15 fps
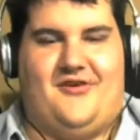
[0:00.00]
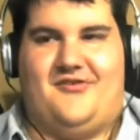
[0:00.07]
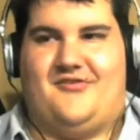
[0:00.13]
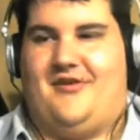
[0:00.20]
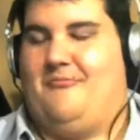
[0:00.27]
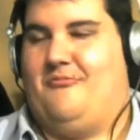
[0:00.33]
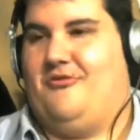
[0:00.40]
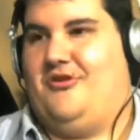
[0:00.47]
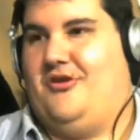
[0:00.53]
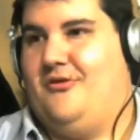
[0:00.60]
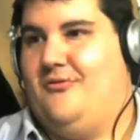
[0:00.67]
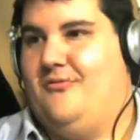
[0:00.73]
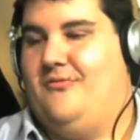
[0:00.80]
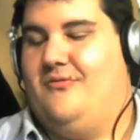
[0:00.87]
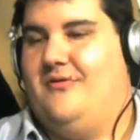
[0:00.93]
saw this time were
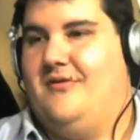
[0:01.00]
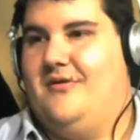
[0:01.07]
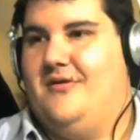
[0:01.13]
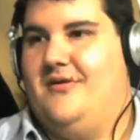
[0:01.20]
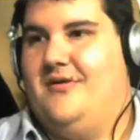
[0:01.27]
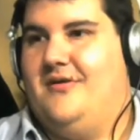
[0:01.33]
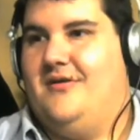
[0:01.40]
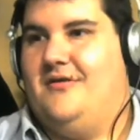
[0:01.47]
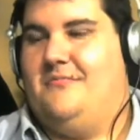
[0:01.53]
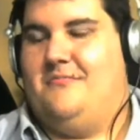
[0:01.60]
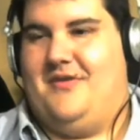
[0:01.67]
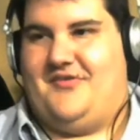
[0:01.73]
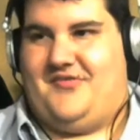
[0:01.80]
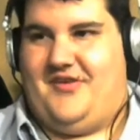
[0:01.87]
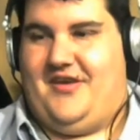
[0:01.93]
you,
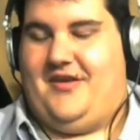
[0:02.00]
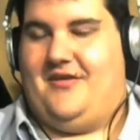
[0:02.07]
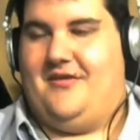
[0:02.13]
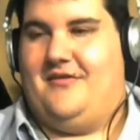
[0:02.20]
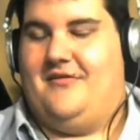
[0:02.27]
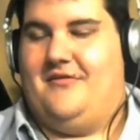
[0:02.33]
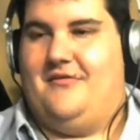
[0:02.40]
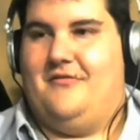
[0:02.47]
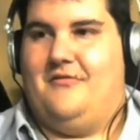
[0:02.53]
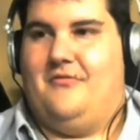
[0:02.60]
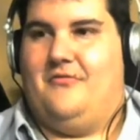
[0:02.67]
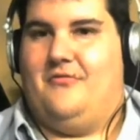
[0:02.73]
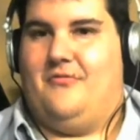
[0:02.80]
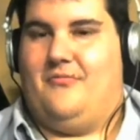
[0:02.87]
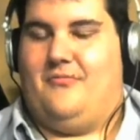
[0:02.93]
Missy,
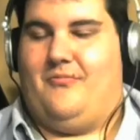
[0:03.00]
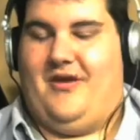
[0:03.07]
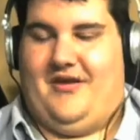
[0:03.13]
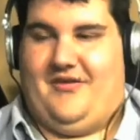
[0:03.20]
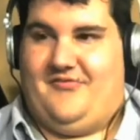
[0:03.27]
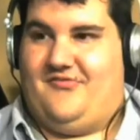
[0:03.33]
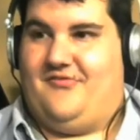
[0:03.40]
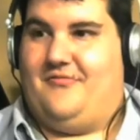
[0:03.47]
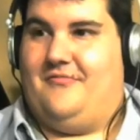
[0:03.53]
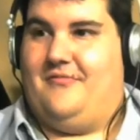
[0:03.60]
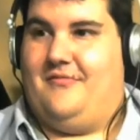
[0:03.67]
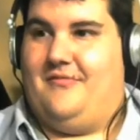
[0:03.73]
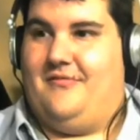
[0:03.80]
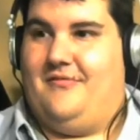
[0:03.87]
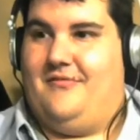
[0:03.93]
Riz. You're
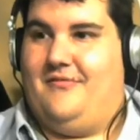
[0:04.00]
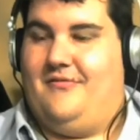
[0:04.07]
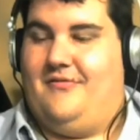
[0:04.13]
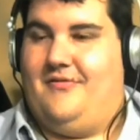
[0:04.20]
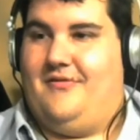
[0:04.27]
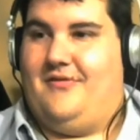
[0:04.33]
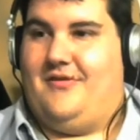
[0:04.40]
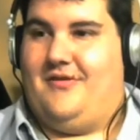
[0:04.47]
talking about people in